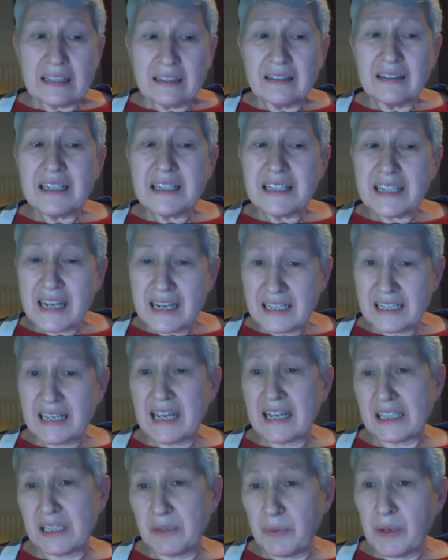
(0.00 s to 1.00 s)
the data
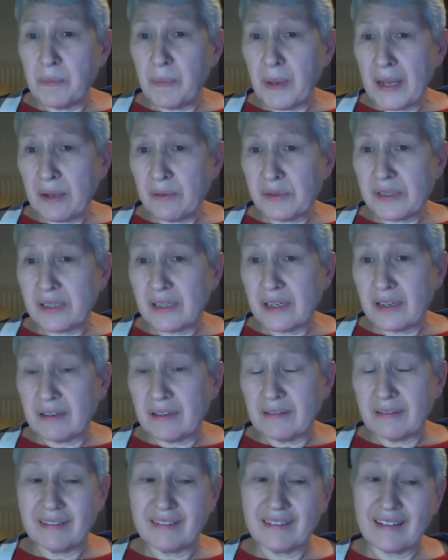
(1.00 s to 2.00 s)
gets a bit bouncy,
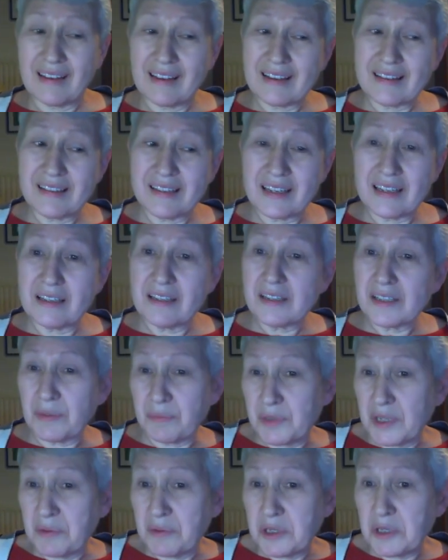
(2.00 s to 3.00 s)
as in
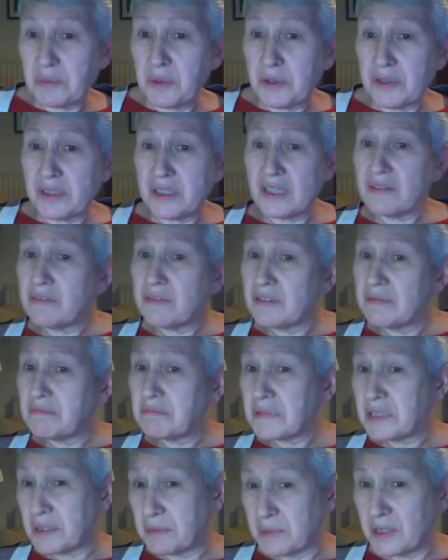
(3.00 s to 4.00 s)
sometimes it's positive,
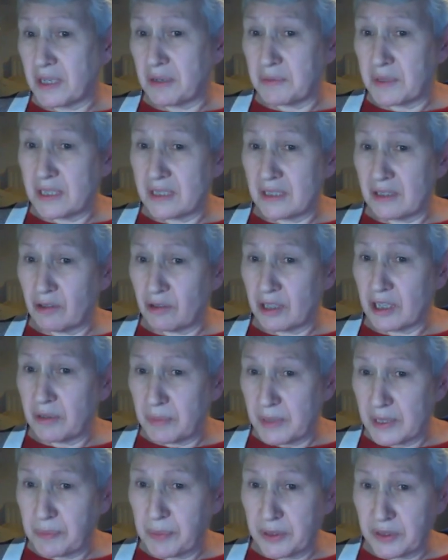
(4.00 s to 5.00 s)
sometimes it's not going
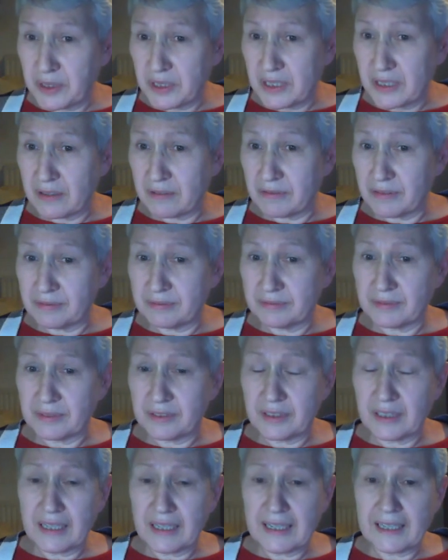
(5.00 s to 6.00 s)
to be positive,
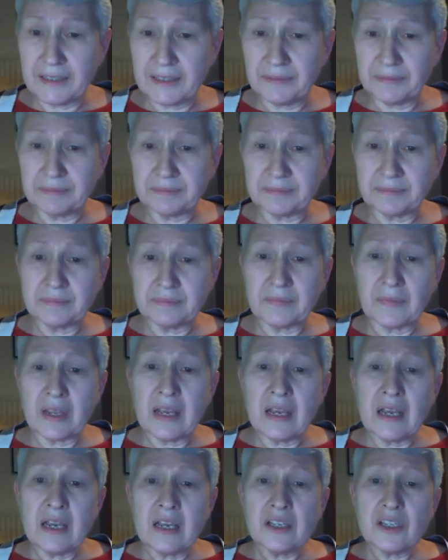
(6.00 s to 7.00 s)
okay?
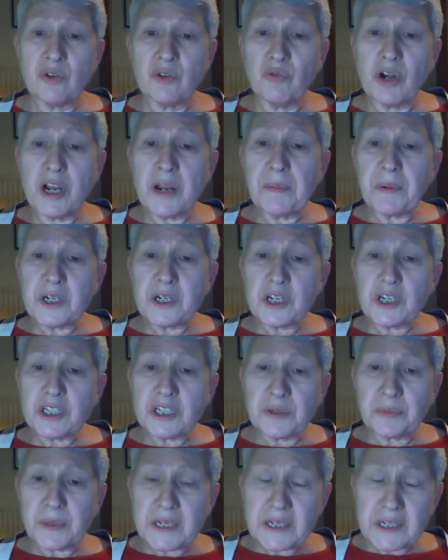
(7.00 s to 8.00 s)
So
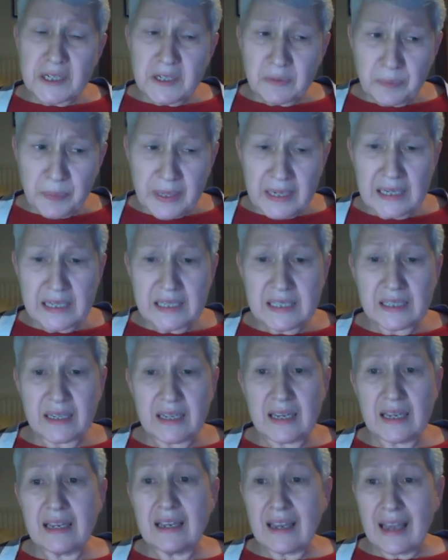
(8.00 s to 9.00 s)

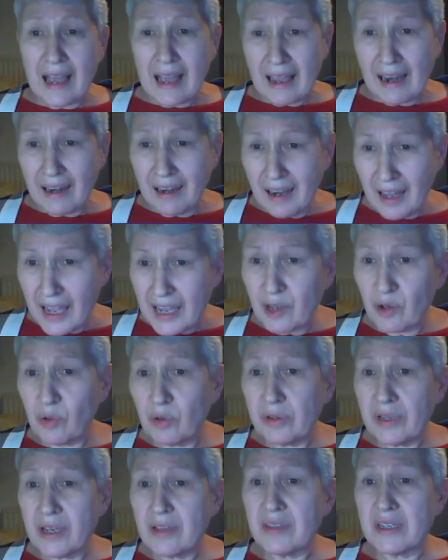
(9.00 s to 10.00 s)
reproducibility, like
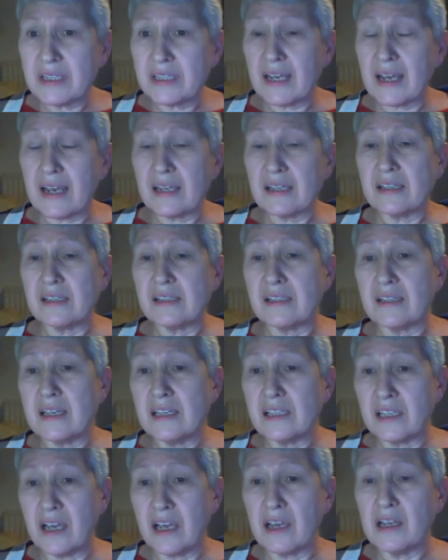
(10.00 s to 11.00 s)
all the other tests,
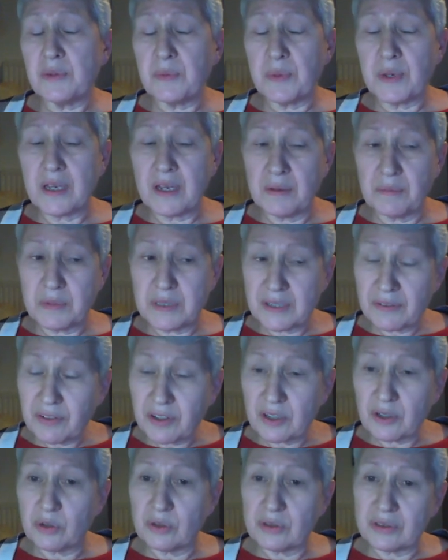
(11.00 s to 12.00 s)
is going to become
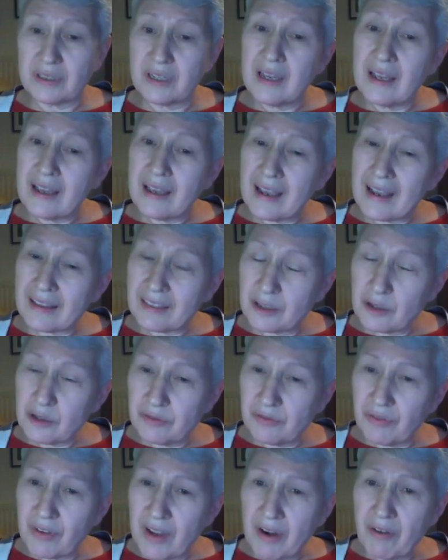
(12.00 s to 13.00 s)
difficult at those
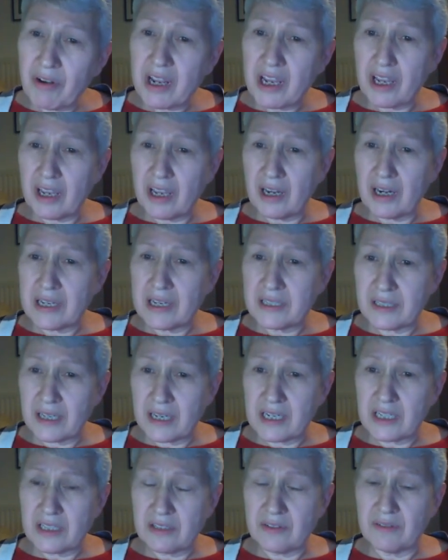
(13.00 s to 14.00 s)
very early
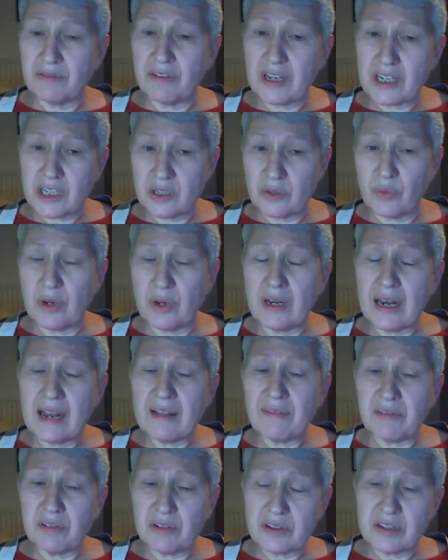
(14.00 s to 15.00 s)
stages of infection when
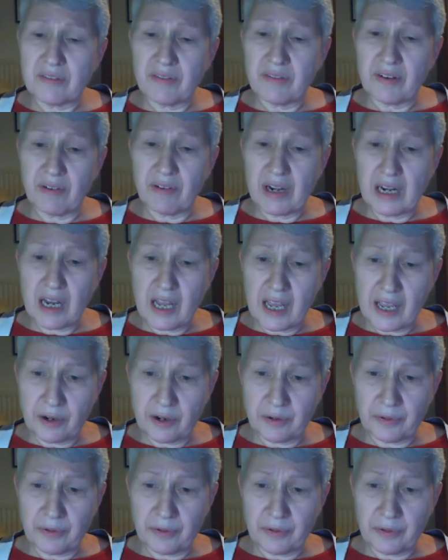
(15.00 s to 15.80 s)
levels are very low.